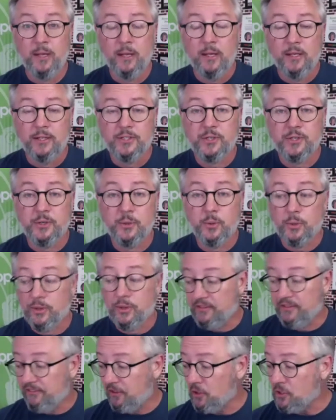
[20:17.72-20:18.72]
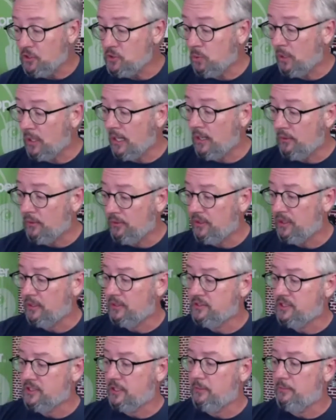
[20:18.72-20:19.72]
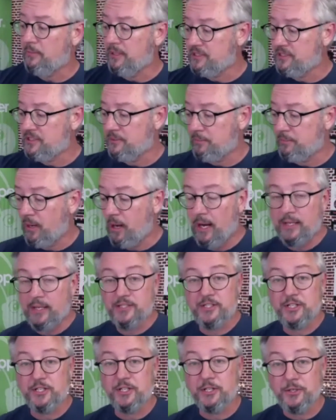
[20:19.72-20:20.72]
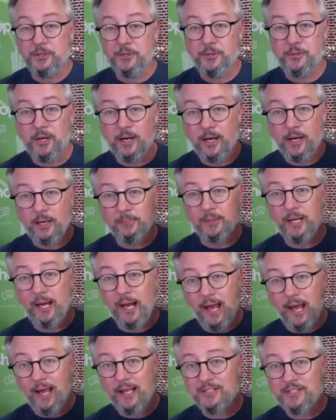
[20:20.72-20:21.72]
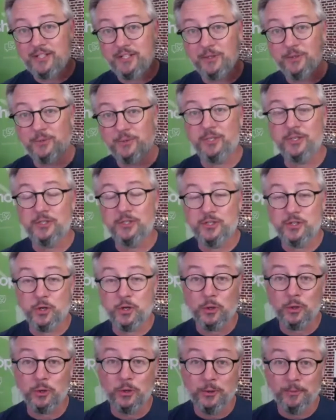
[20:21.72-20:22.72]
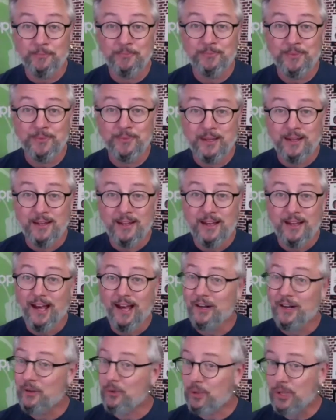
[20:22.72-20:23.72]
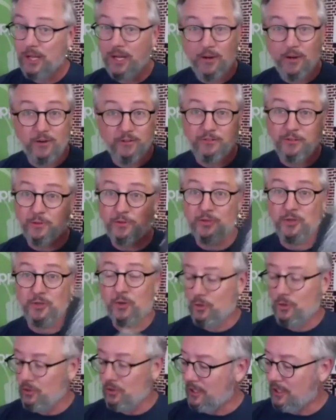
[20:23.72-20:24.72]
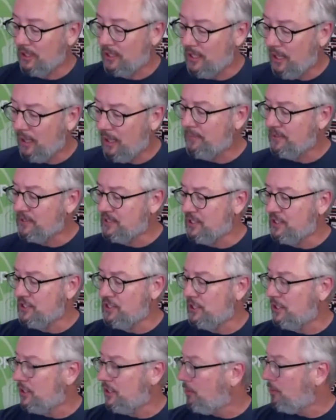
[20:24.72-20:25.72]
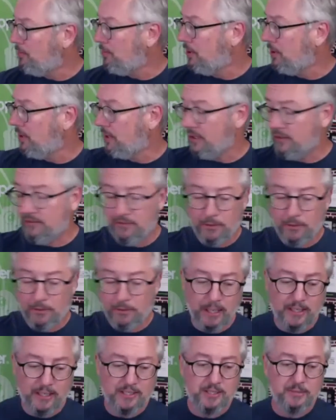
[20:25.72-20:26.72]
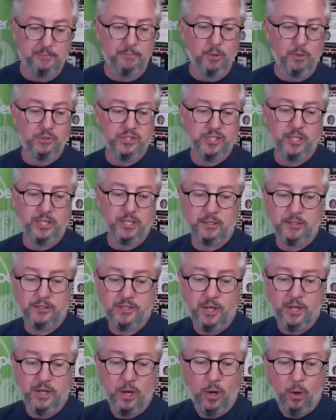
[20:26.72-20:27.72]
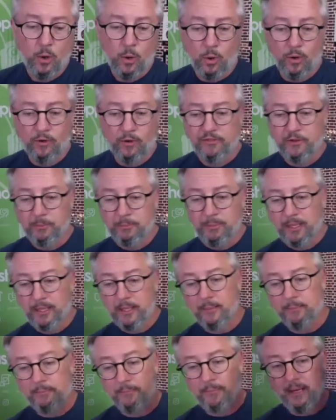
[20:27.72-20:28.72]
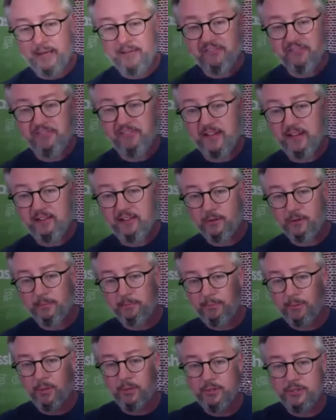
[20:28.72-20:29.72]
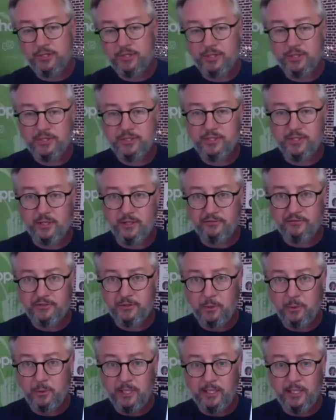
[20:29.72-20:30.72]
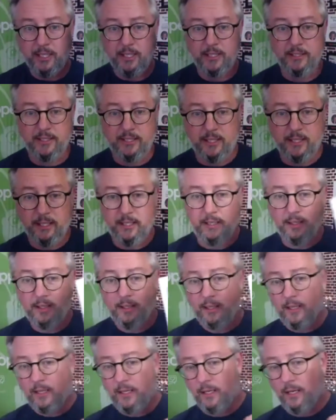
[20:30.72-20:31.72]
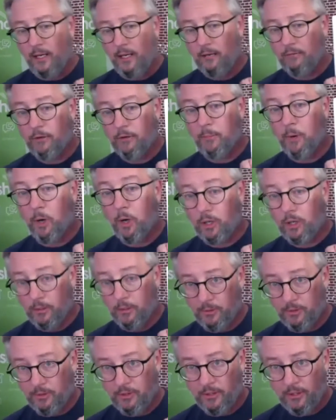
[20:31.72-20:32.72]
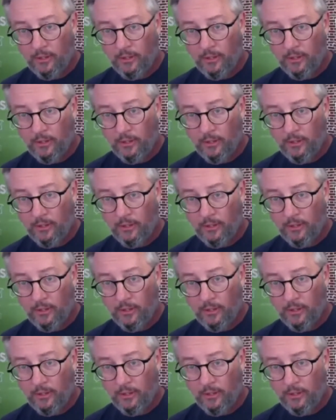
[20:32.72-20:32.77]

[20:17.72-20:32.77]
So, the first one I don't think is going to be a surprise to you. I'm going to ask you to journal. I don't care if you journal in a composition notebook, if you buy some moleskins, or if you pick up my favorite purchase of 2019, a remarkable.